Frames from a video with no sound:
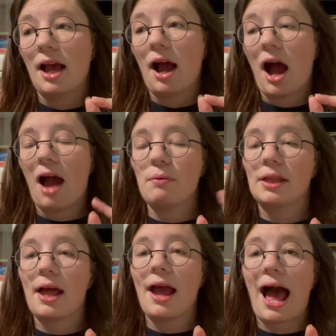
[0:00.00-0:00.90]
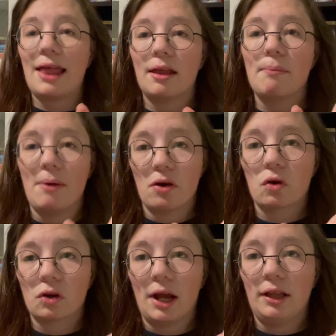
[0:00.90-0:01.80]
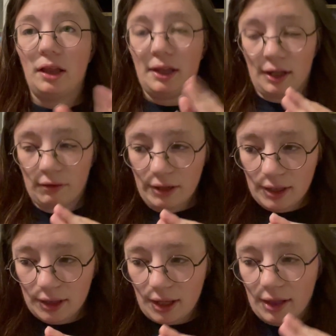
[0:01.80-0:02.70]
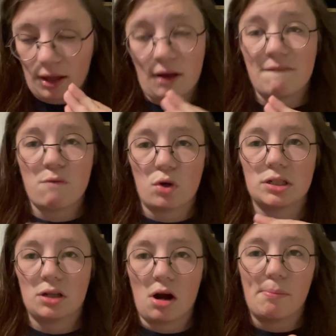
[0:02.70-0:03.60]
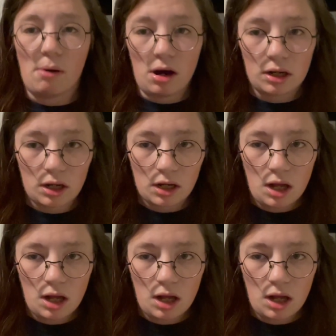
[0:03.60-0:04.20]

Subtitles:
I would say as a middle grade series, it's like a 4-star book,